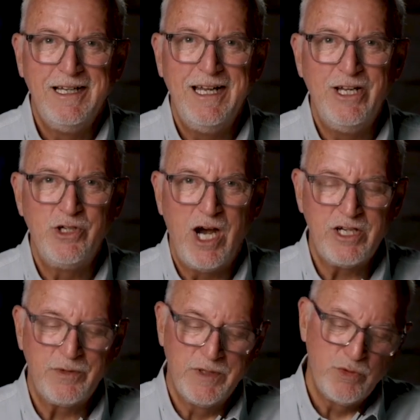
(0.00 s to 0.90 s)
And
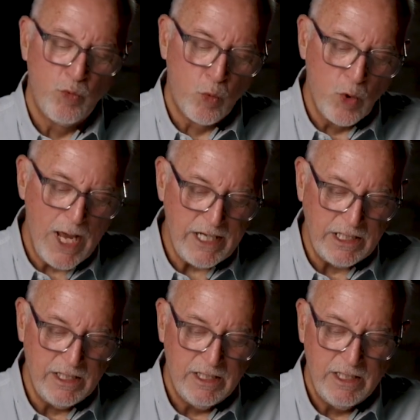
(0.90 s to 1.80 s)
Joshua's
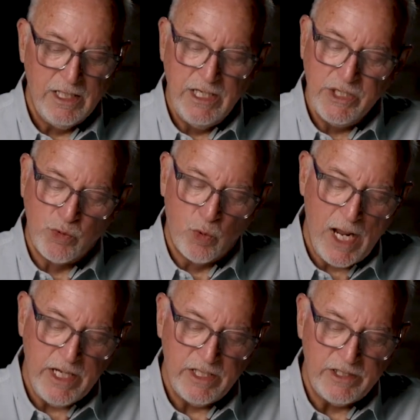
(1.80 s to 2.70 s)
ready. He's
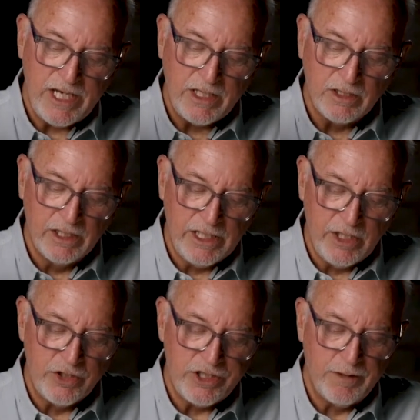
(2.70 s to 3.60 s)
ready to take
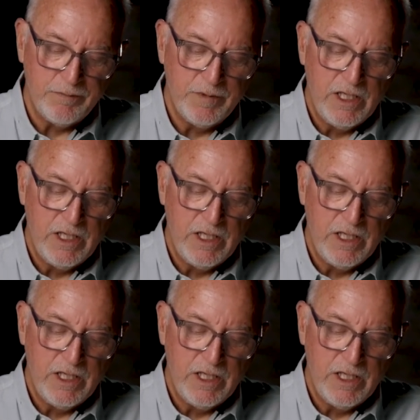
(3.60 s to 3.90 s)
leadership.